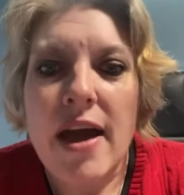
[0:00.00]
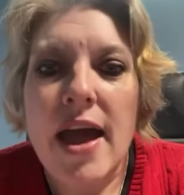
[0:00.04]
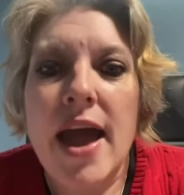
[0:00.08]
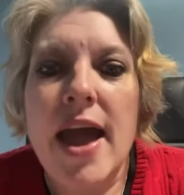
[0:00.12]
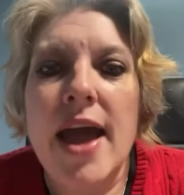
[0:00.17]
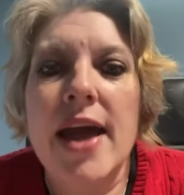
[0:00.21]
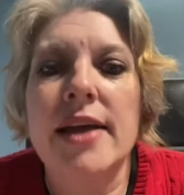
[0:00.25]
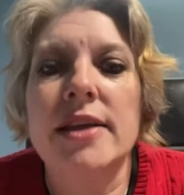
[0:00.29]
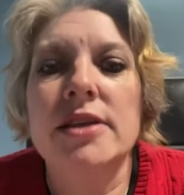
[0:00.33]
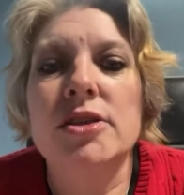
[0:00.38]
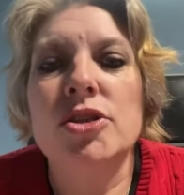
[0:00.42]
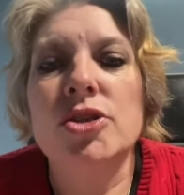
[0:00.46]

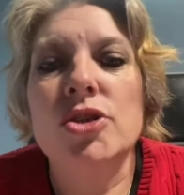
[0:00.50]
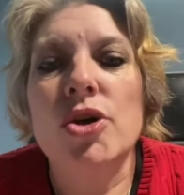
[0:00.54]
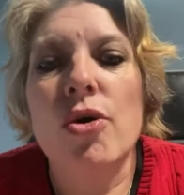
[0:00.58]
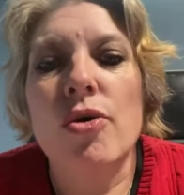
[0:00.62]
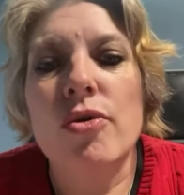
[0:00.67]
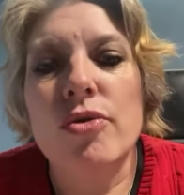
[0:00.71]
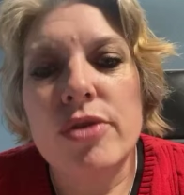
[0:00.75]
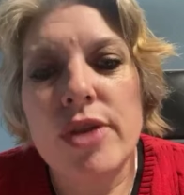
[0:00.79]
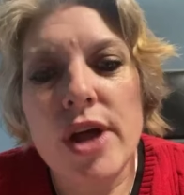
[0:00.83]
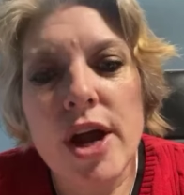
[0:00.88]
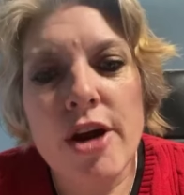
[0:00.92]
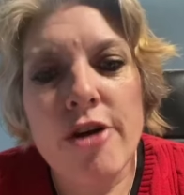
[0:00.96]
And
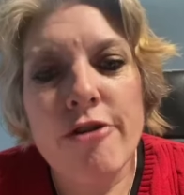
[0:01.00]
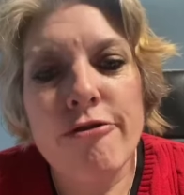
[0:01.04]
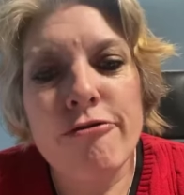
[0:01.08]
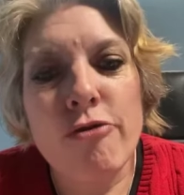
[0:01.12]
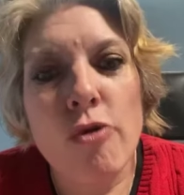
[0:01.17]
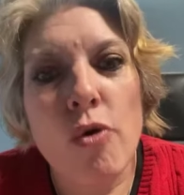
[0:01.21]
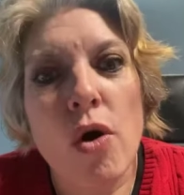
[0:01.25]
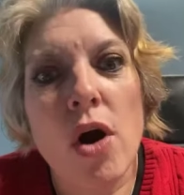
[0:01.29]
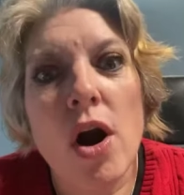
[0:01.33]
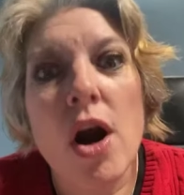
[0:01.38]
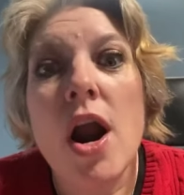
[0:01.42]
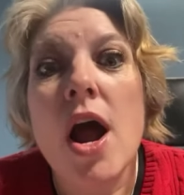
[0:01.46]
so
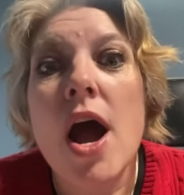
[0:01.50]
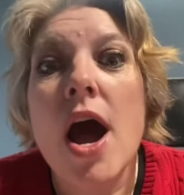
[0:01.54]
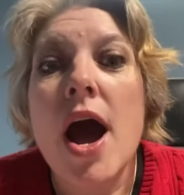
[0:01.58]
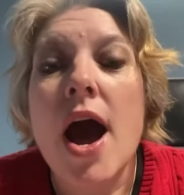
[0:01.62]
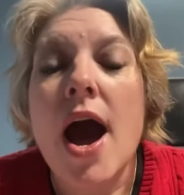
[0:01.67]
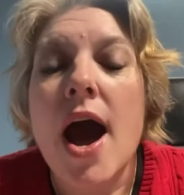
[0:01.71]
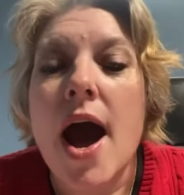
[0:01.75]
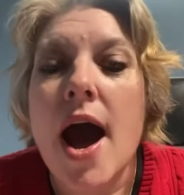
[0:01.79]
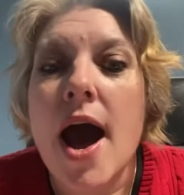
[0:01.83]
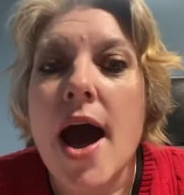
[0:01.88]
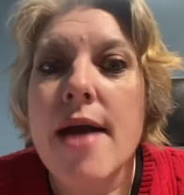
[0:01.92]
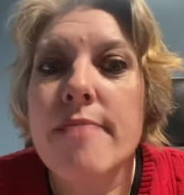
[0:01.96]
therefore,
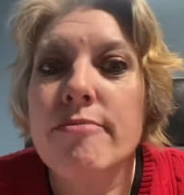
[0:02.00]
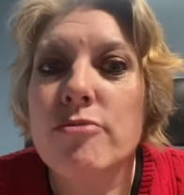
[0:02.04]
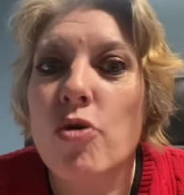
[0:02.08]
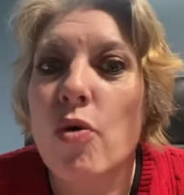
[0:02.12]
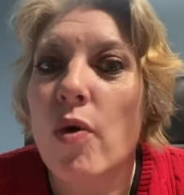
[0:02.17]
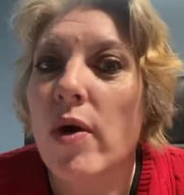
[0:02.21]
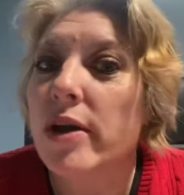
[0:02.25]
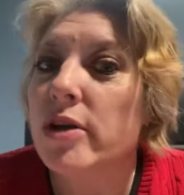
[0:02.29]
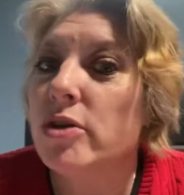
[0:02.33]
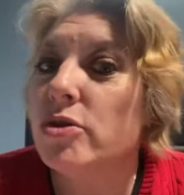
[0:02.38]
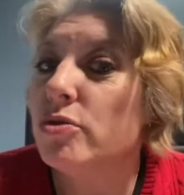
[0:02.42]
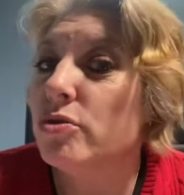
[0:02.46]
I'm
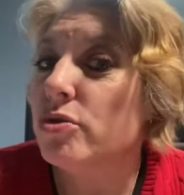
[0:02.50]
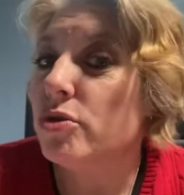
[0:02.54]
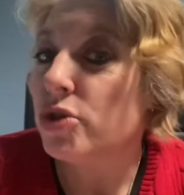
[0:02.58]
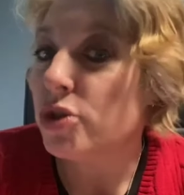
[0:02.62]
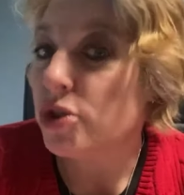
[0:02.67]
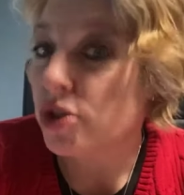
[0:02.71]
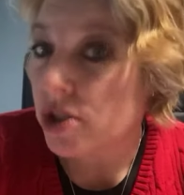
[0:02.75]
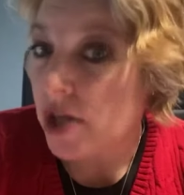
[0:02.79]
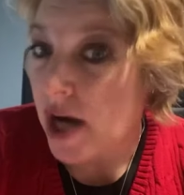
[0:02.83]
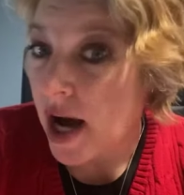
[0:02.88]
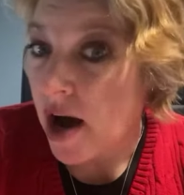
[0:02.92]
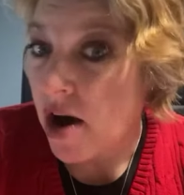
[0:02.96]
going to
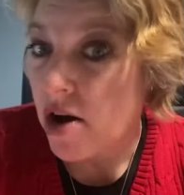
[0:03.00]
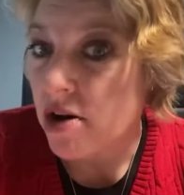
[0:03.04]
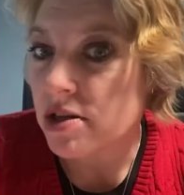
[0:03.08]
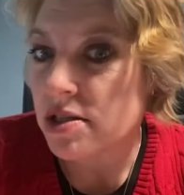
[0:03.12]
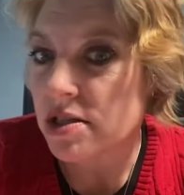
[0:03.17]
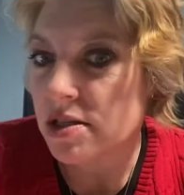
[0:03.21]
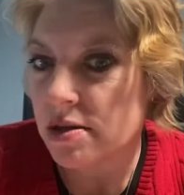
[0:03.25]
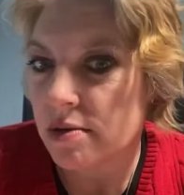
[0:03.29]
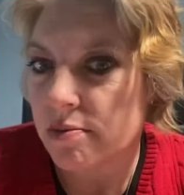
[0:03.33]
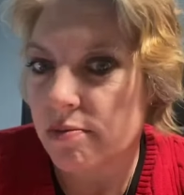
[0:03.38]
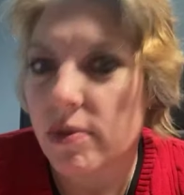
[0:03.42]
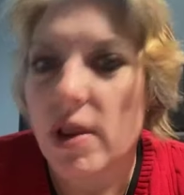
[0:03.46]
share
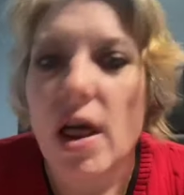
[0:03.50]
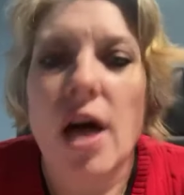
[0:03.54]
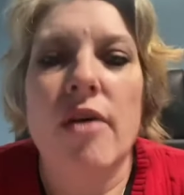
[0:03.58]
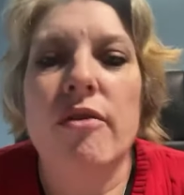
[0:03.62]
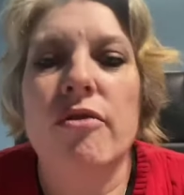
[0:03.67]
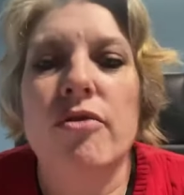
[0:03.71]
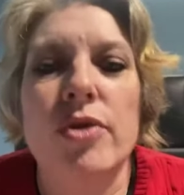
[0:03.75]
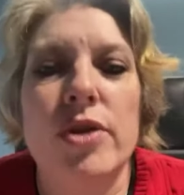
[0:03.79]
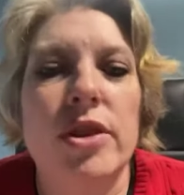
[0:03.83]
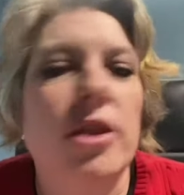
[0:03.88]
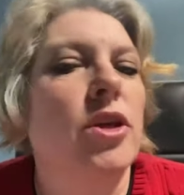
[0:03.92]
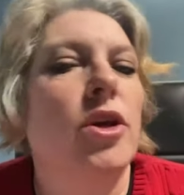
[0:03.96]
some love
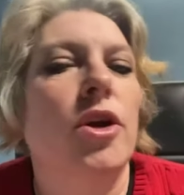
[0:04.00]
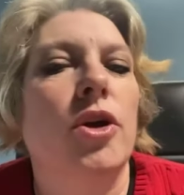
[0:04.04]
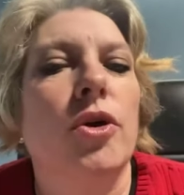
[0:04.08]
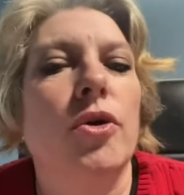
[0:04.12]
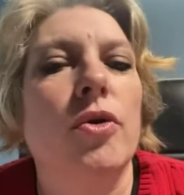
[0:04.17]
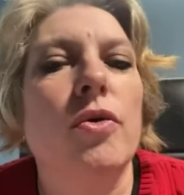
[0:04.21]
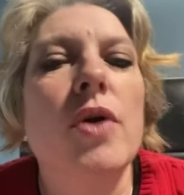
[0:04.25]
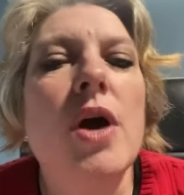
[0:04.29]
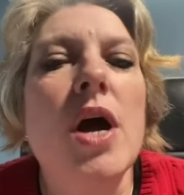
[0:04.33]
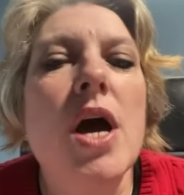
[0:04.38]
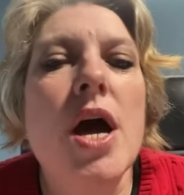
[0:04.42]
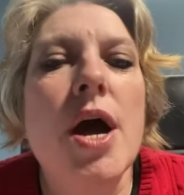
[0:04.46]
with
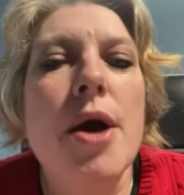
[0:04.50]
you